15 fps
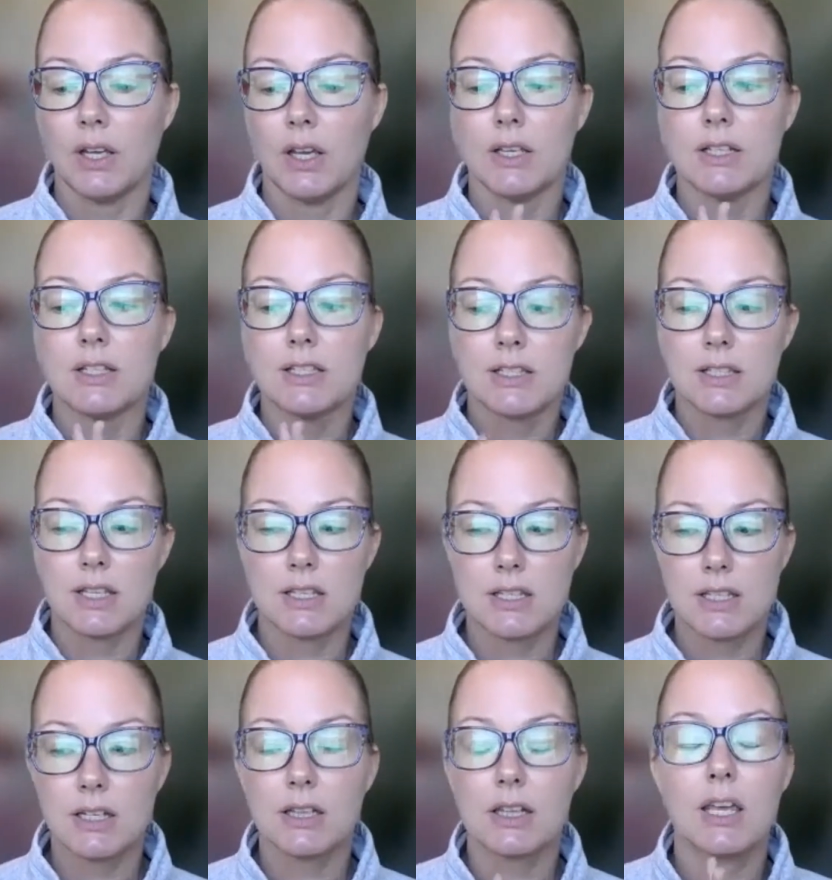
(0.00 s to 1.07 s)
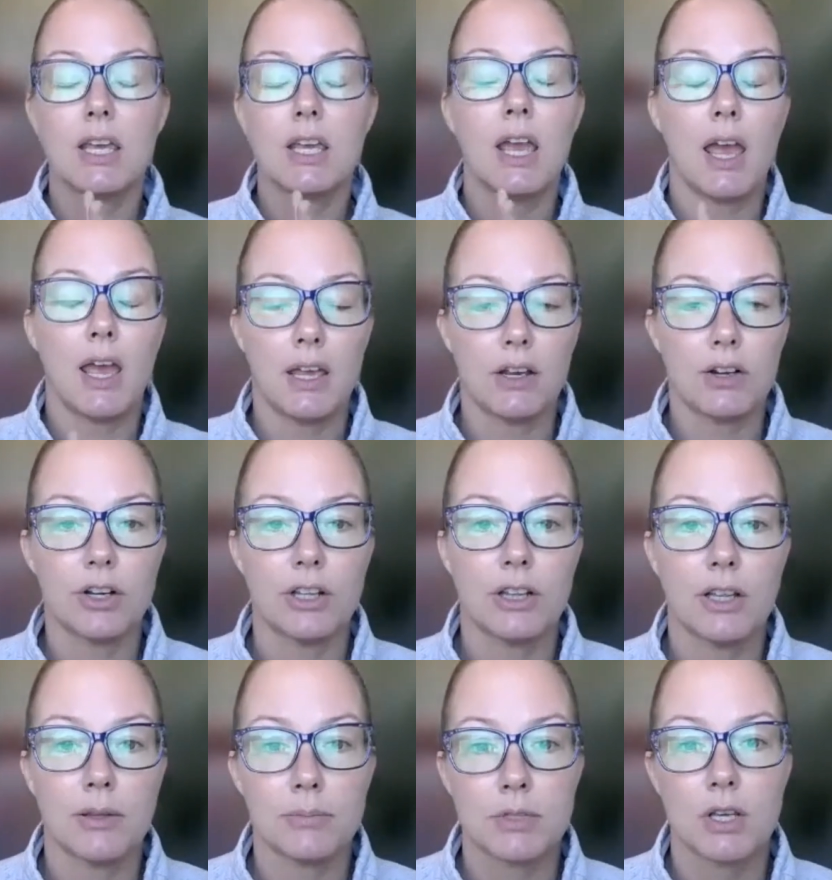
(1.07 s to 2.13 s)
consistently anchoring
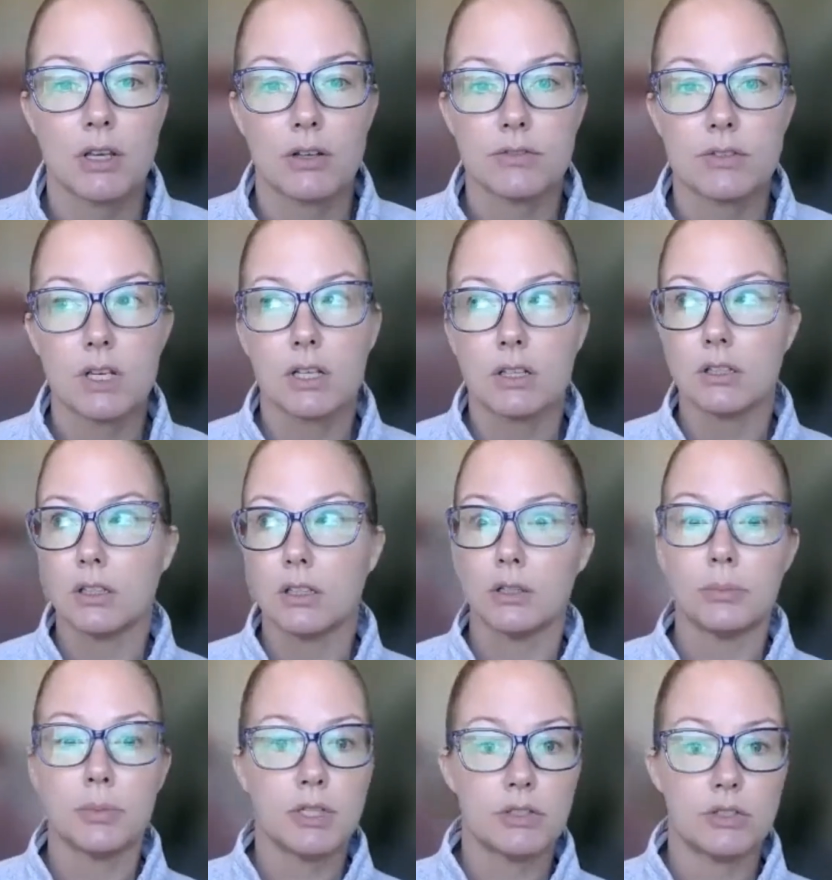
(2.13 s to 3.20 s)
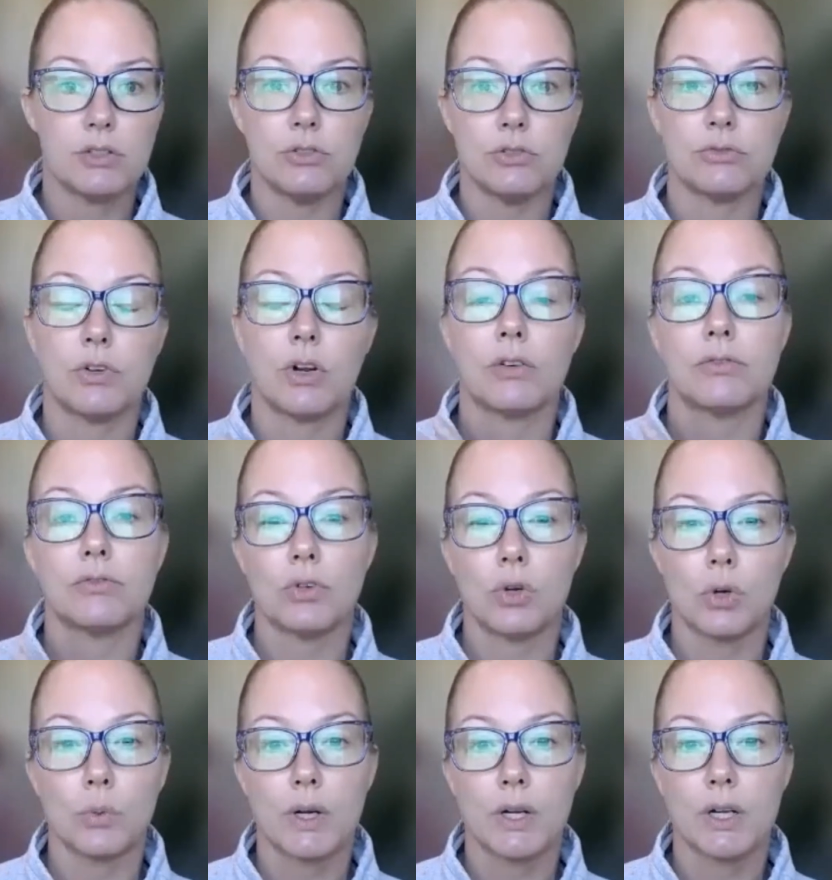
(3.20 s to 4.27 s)
themselves a little bit too far
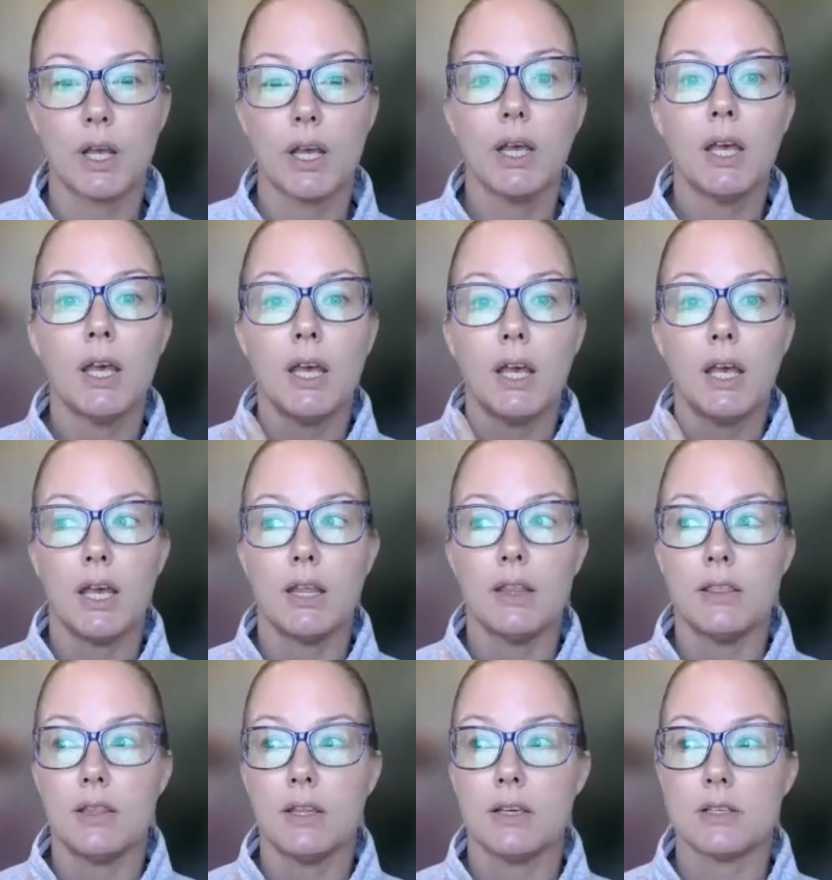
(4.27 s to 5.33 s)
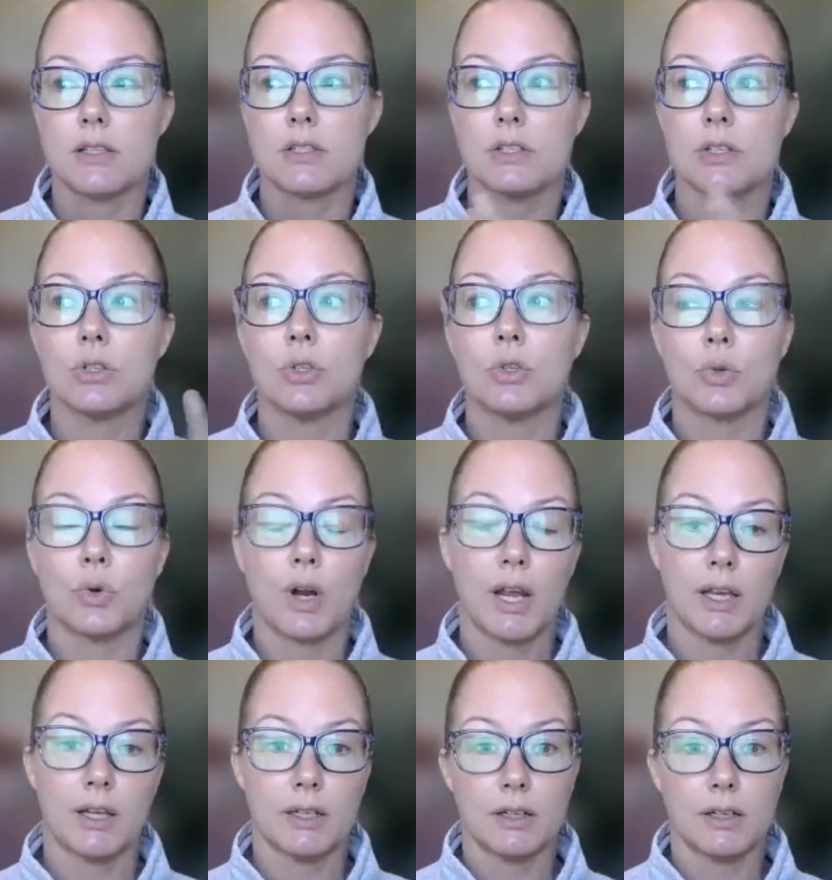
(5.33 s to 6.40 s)
forward in this
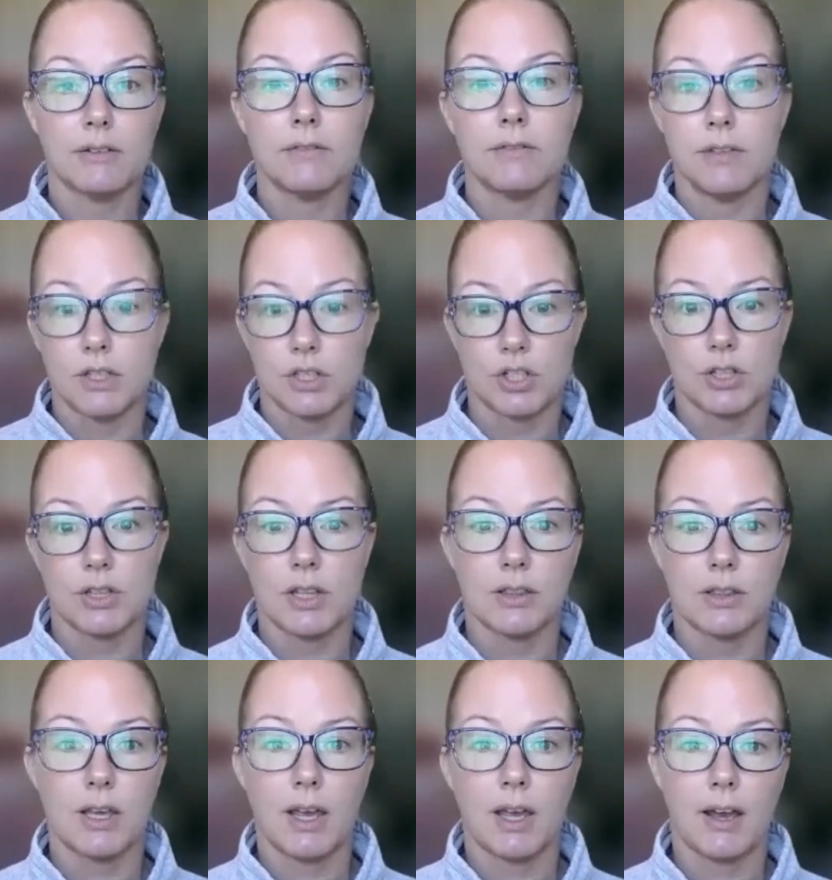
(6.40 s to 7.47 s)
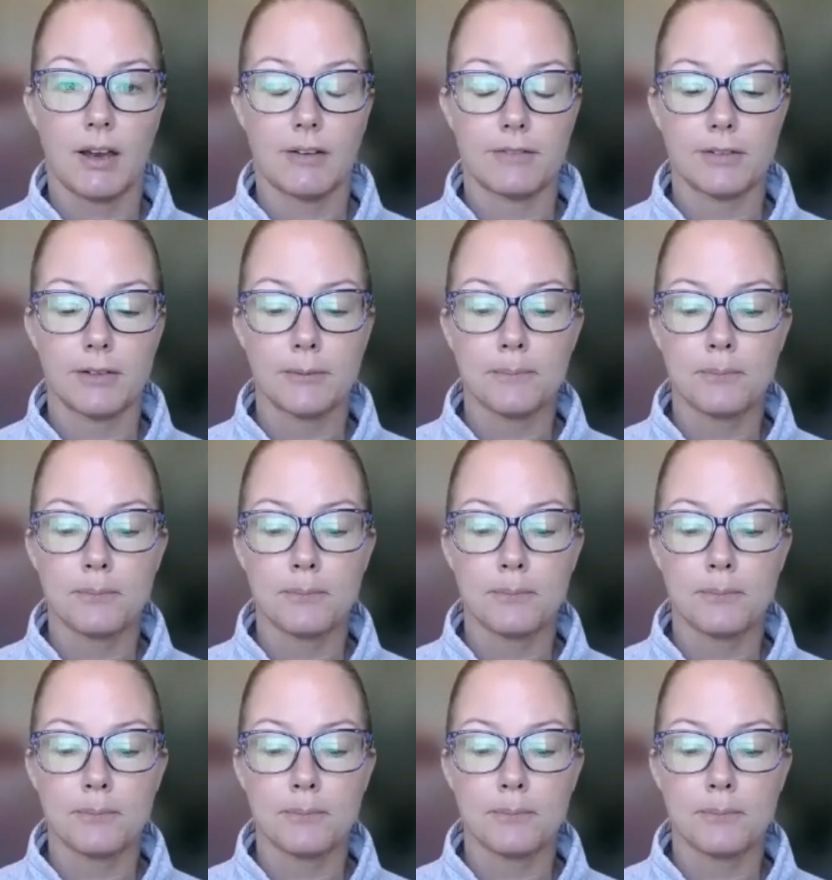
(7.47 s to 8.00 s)
grand vision that they have.